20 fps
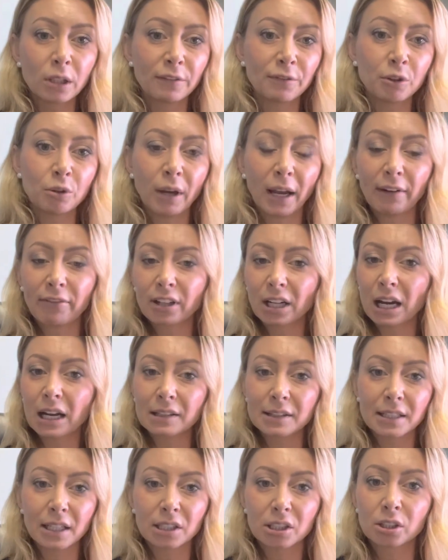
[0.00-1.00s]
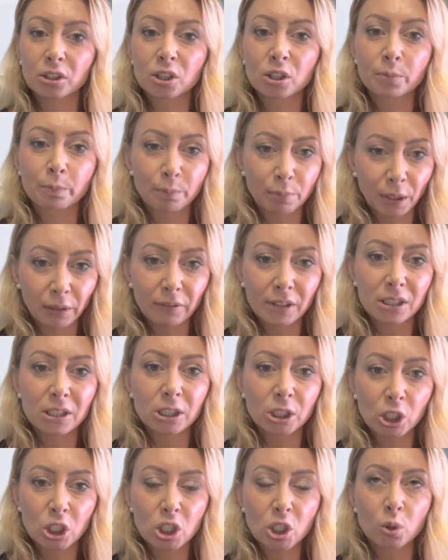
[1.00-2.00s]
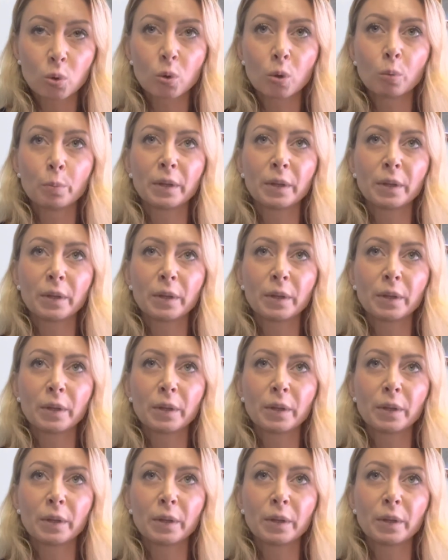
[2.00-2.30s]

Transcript: if you have contacted previously school